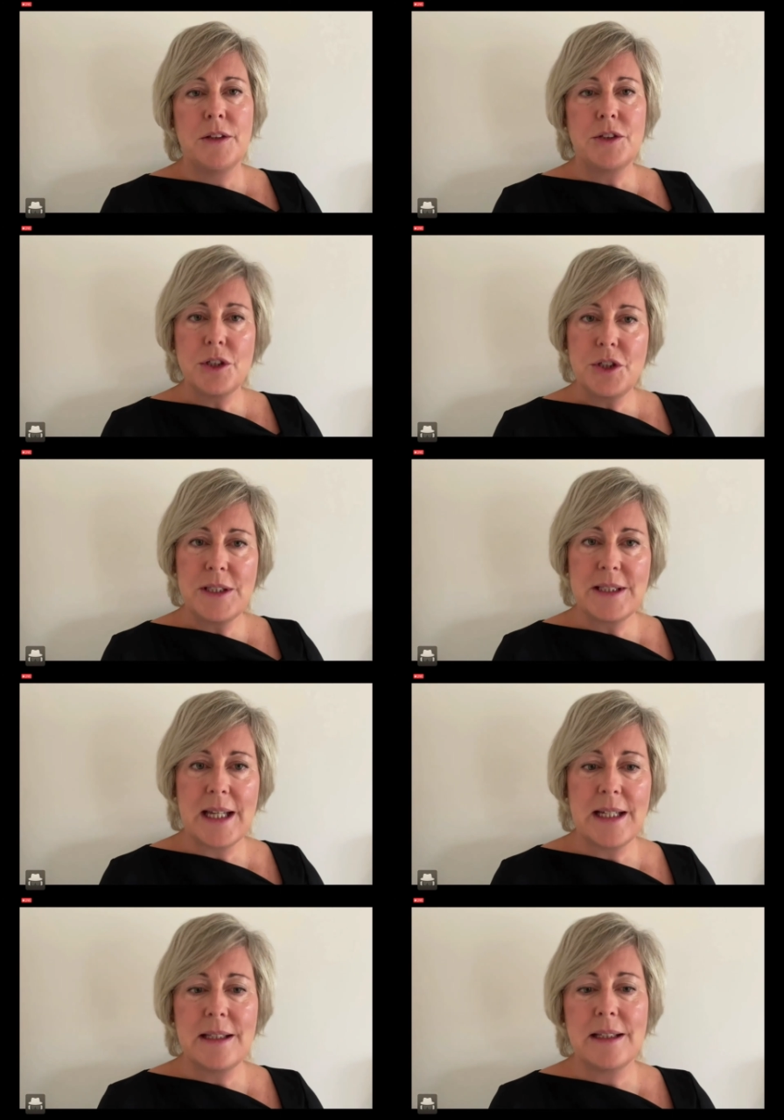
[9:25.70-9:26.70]
The judges
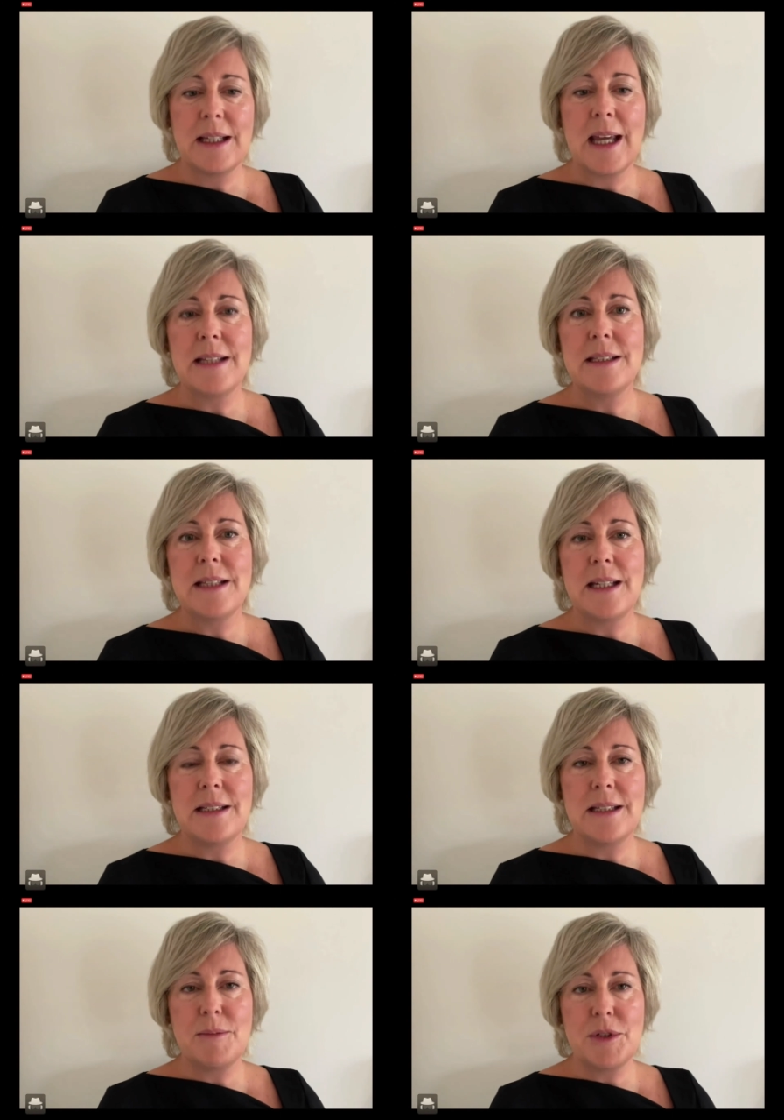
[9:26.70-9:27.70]
said that the
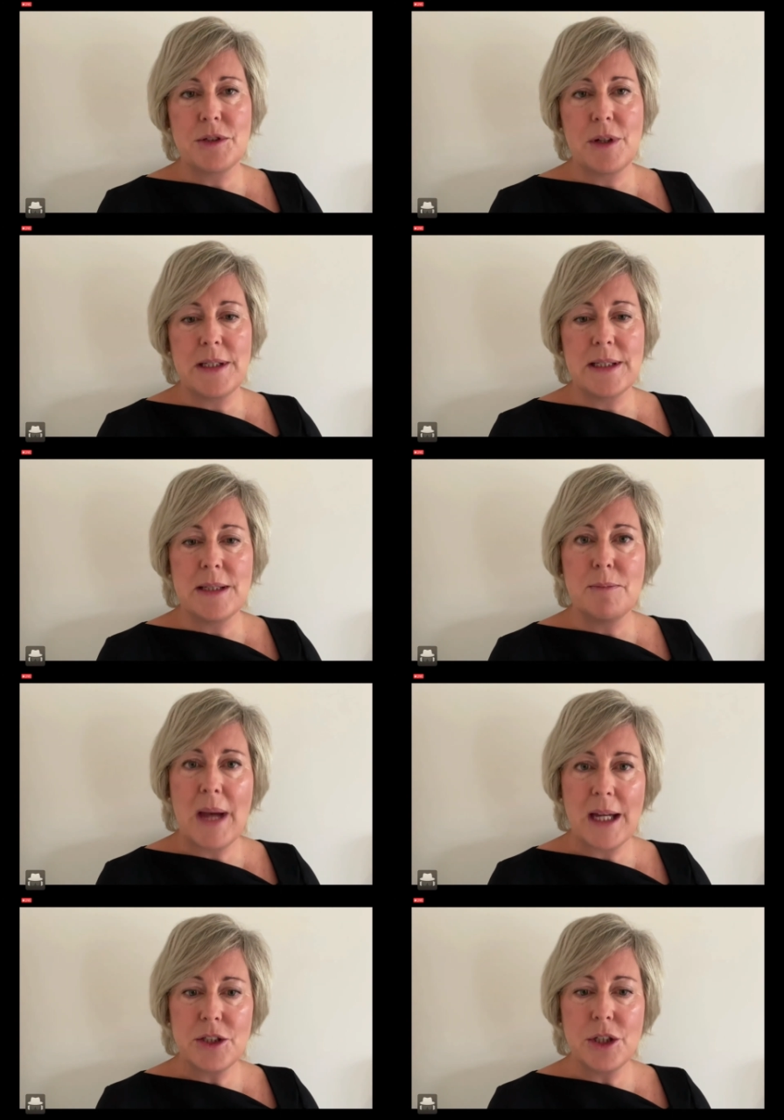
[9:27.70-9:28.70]
candidate demonstrated
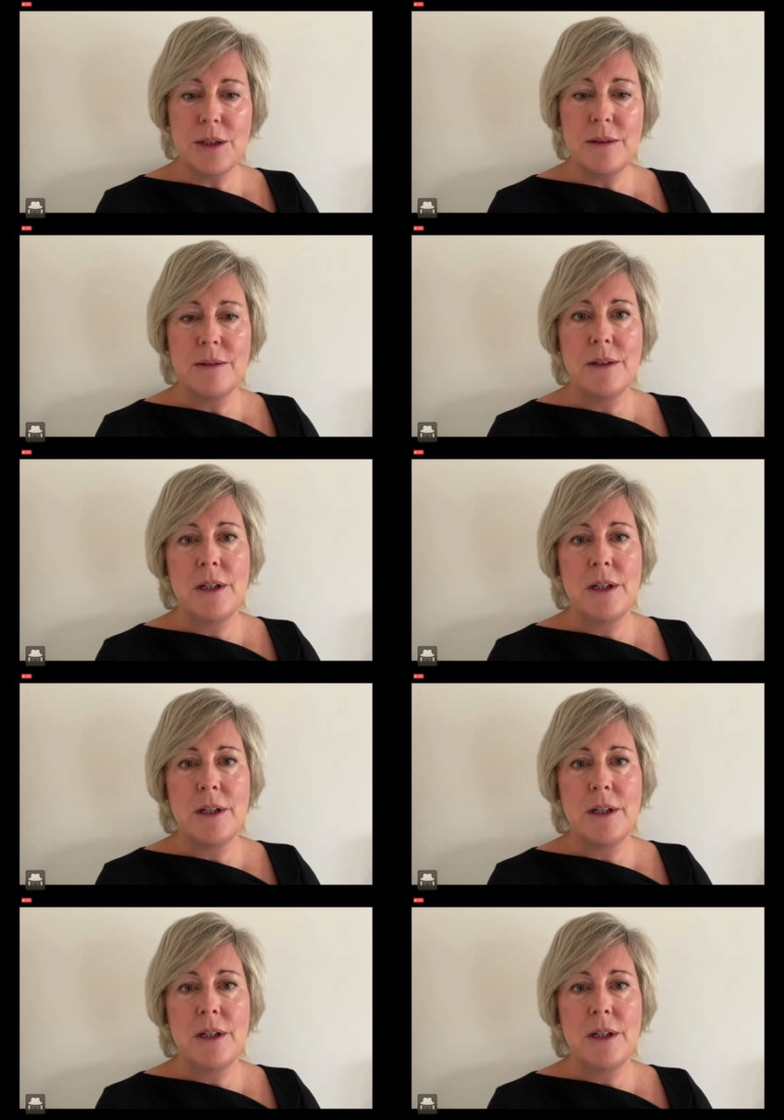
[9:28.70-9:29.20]
passion,